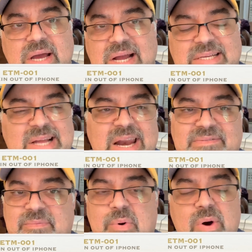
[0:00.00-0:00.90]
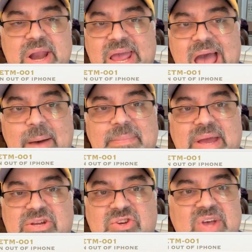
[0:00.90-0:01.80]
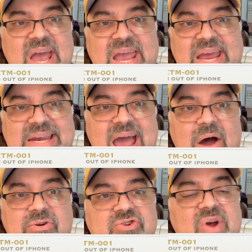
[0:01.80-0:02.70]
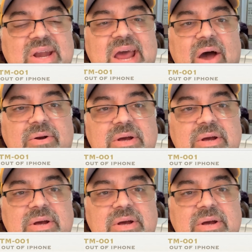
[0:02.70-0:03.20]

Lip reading: It's not even pointing at me. It's just hanging down, straight down.